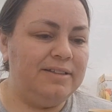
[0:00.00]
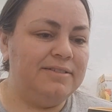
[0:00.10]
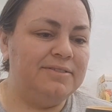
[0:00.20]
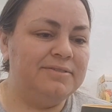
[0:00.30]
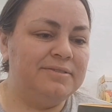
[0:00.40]
and
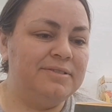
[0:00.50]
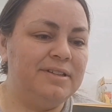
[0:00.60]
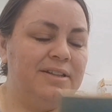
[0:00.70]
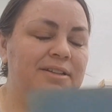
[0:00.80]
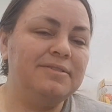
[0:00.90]

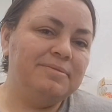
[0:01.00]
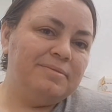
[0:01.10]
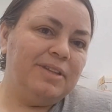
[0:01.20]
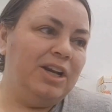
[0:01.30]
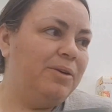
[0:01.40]

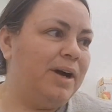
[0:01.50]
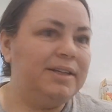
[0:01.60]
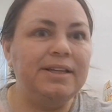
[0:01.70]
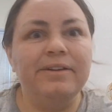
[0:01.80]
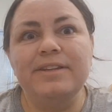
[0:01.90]
I
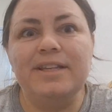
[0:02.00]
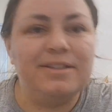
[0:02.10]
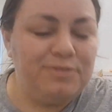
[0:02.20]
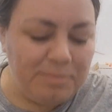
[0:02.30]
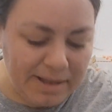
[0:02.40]
need all the
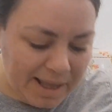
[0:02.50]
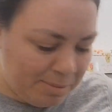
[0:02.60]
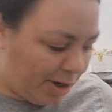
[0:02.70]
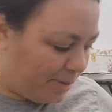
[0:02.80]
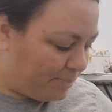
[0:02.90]
things for my
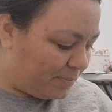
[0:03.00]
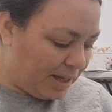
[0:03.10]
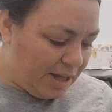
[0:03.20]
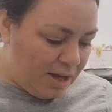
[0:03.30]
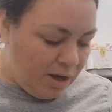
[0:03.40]
library.
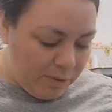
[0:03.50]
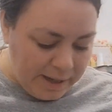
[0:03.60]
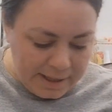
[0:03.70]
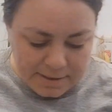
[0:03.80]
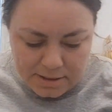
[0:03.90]

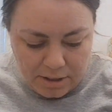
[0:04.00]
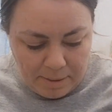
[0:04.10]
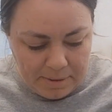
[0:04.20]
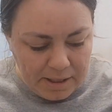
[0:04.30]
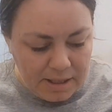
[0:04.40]
Okay, so
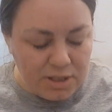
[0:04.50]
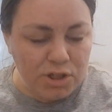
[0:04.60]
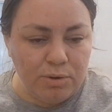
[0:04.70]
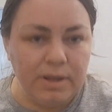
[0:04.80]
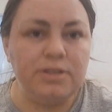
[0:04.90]
I'm going to get to